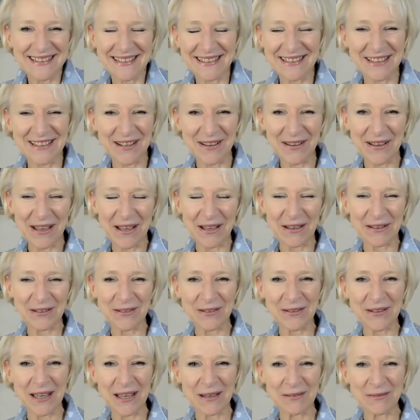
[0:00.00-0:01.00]
you know how
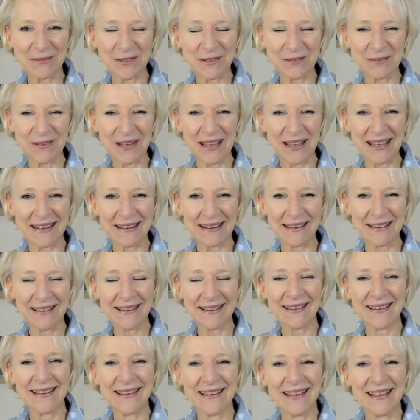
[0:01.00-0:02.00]
you came to
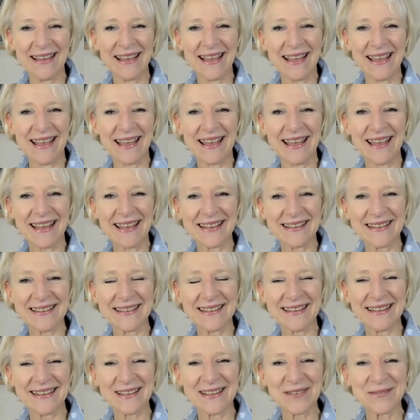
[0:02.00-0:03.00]
Vienna. And
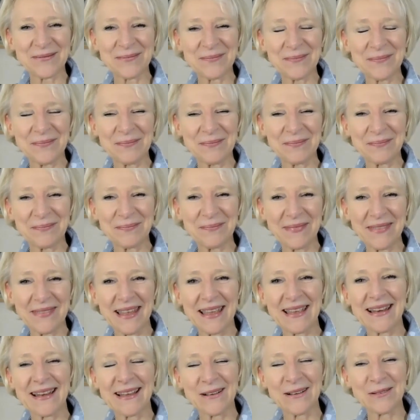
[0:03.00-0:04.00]

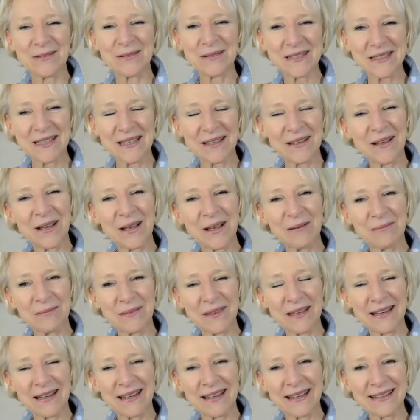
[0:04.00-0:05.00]
And I also hope
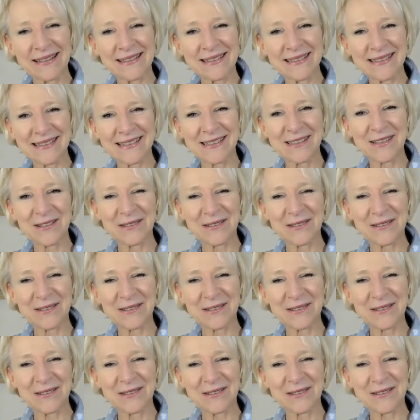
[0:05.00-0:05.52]
that I can see